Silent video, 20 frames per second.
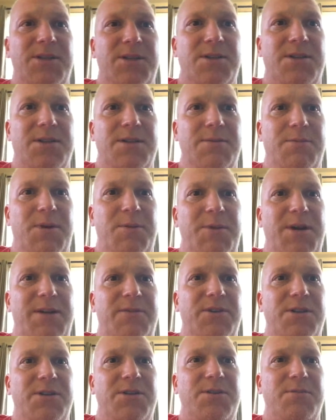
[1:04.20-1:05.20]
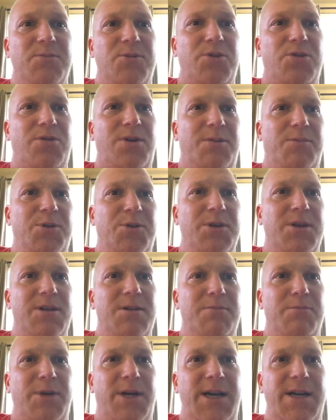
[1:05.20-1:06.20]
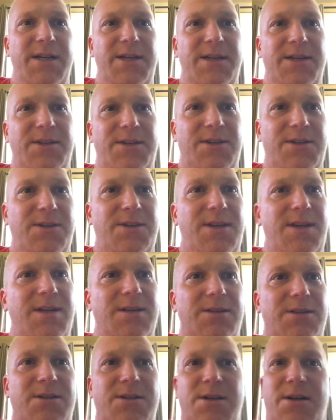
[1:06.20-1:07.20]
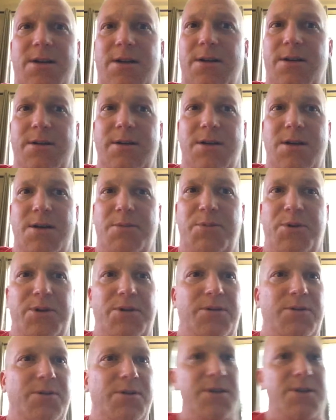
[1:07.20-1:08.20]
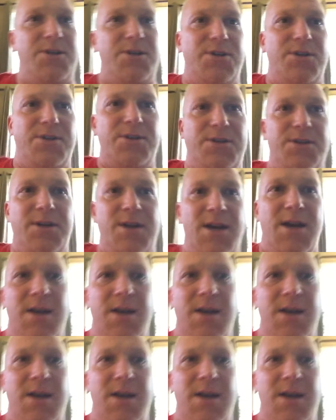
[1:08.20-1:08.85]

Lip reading: system, I'm having some trouble getting bindings to stay installed, a couple little glitches.